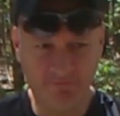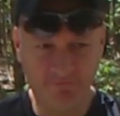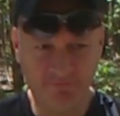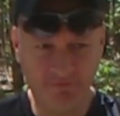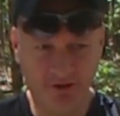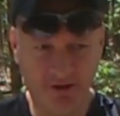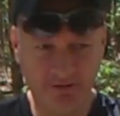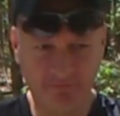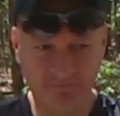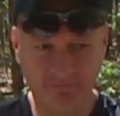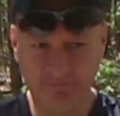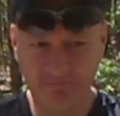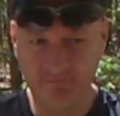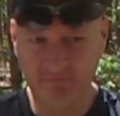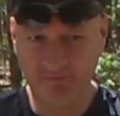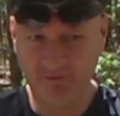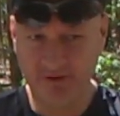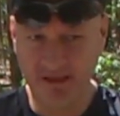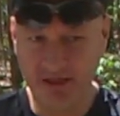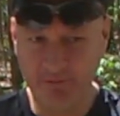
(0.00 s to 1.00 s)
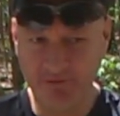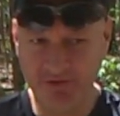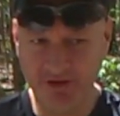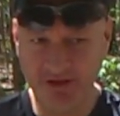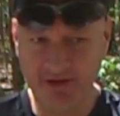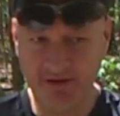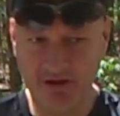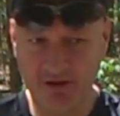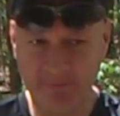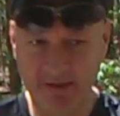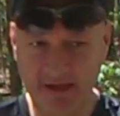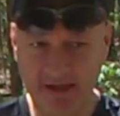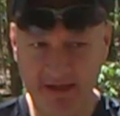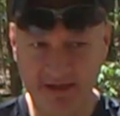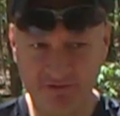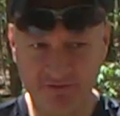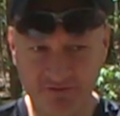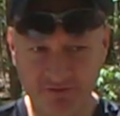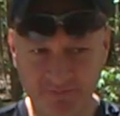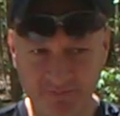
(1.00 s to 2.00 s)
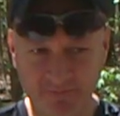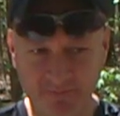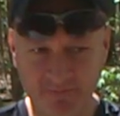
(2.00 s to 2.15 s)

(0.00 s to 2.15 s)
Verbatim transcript: front, like with the aromatics,